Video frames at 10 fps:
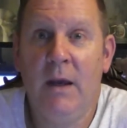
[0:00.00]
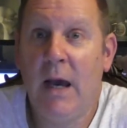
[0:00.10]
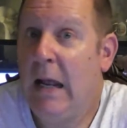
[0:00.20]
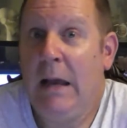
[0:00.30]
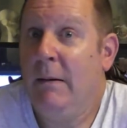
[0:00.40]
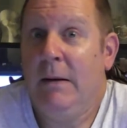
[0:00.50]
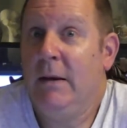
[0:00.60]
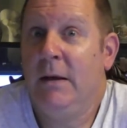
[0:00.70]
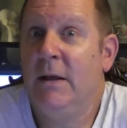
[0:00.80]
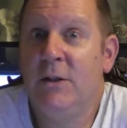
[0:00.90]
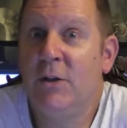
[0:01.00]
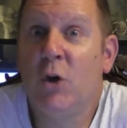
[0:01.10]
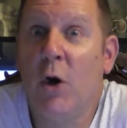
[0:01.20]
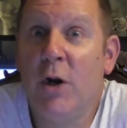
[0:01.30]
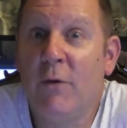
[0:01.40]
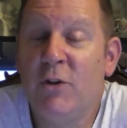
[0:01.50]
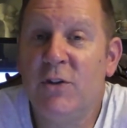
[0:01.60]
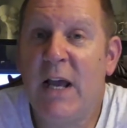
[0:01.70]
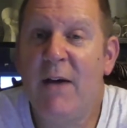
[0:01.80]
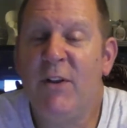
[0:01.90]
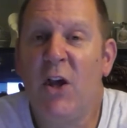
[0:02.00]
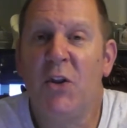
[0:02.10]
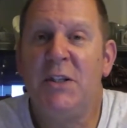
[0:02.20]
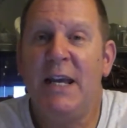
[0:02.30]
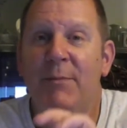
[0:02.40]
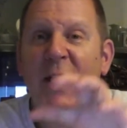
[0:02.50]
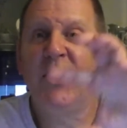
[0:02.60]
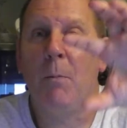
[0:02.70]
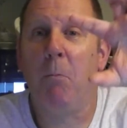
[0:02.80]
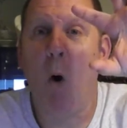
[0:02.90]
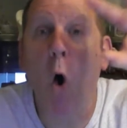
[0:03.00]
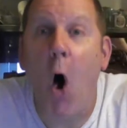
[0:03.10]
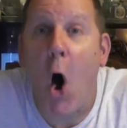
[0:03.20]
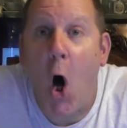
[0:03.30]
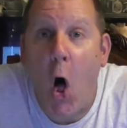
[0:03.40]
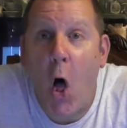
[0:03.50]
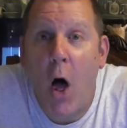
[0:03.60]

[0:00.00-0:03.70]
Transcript: I, I it, it's hard enough just to have the other team get the ball